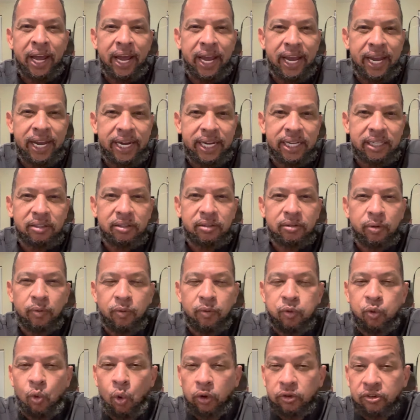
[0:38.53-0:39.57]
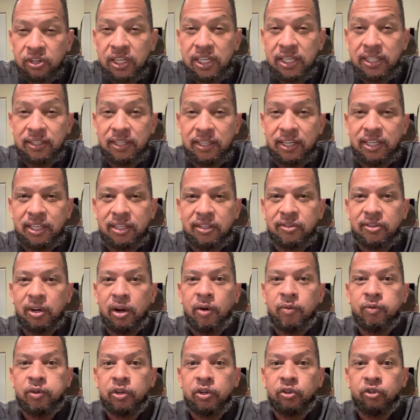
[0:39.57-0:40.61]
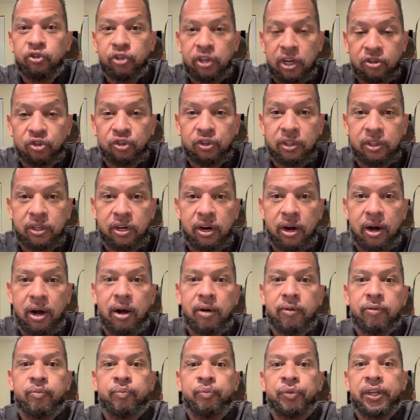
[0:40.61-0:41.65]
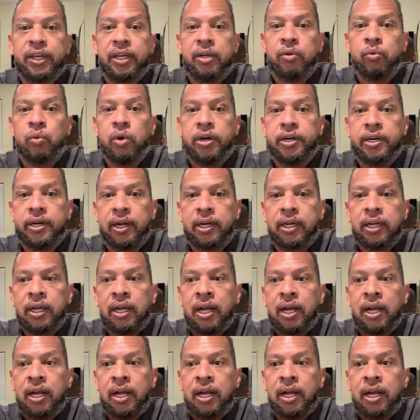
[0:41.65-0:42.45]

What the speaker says: 8 to 14 days of congestion, cough, and whatnot.